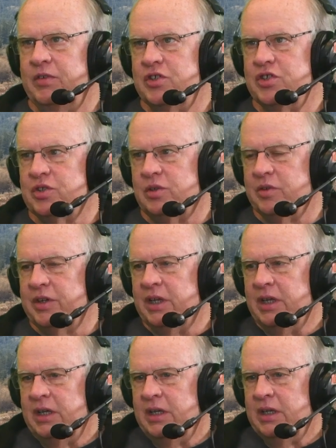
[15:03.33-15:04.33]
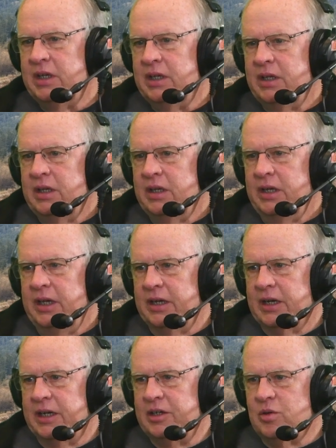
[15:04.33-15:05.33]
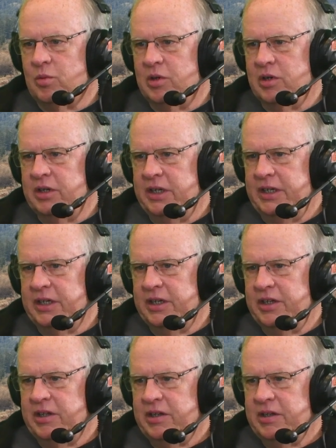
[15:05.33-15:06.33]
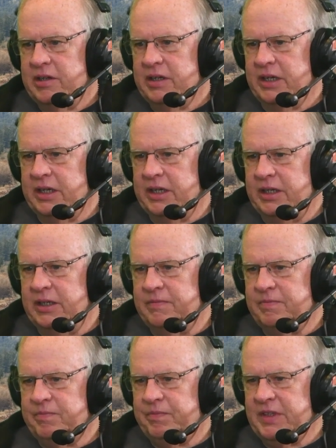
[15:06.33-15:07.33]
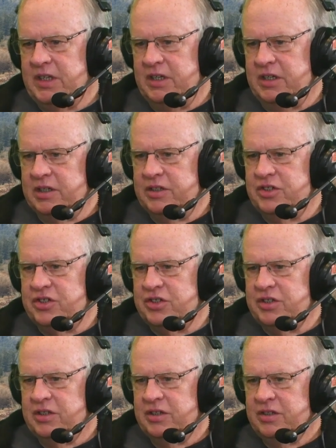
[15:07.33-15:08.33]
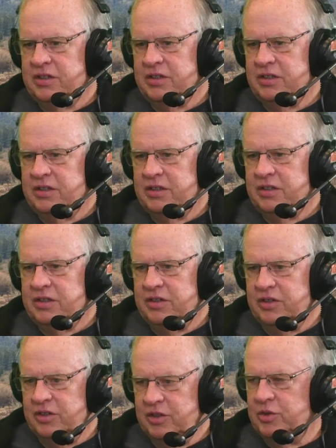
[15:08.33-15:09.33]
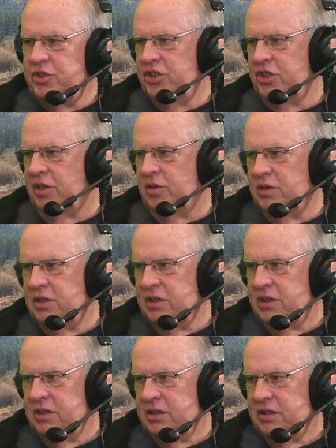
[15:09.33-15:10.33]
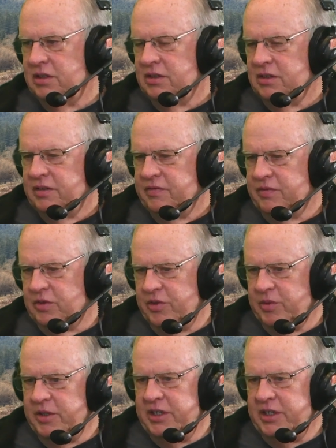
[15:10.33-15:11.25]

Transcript: years old, and I coordinated a kids news show for 3